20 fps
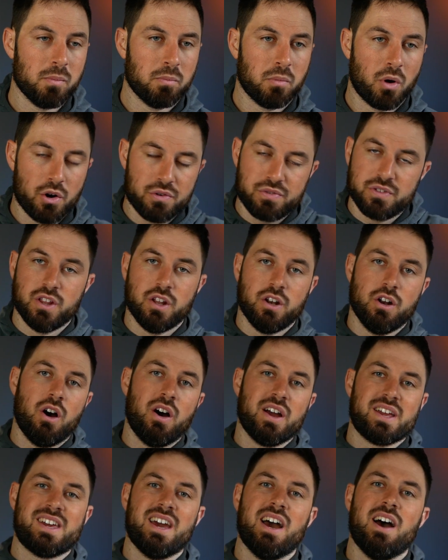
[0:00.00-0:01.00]
more often than
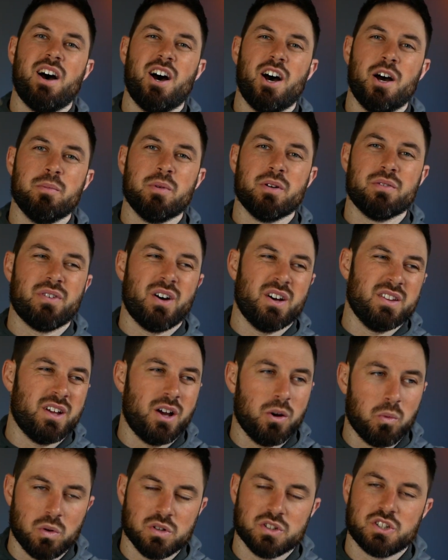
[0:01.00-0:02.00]
not, I get home and find that
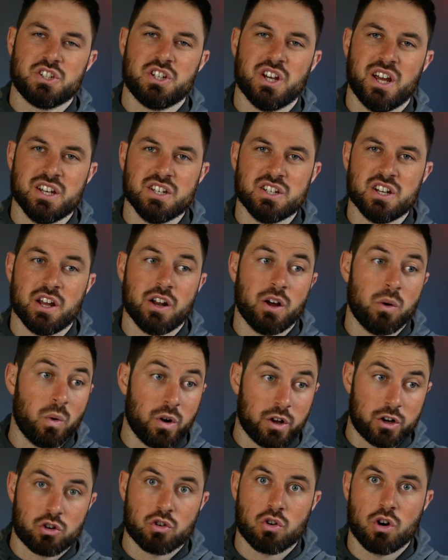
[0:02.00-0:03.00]
I want to change it, and I
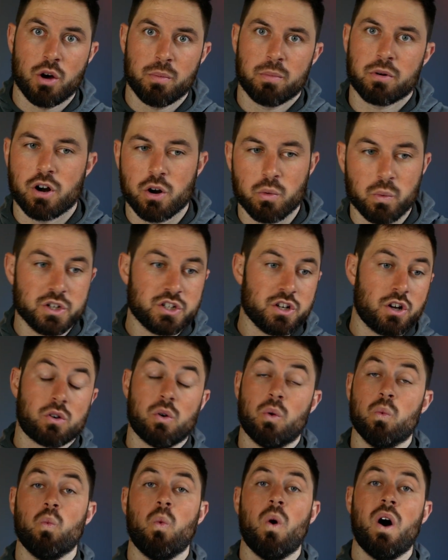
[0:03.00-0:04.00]
want to crop, or I wish I'd
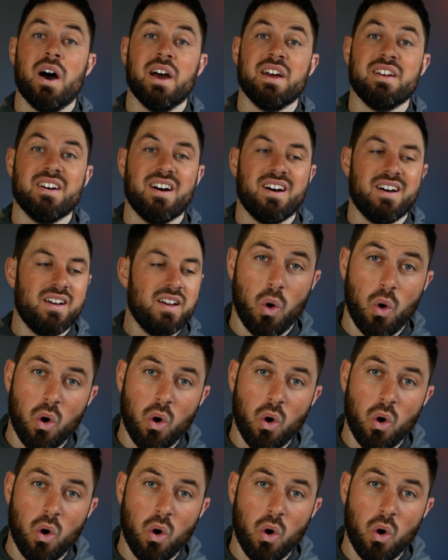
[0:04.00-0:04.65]
gone wider,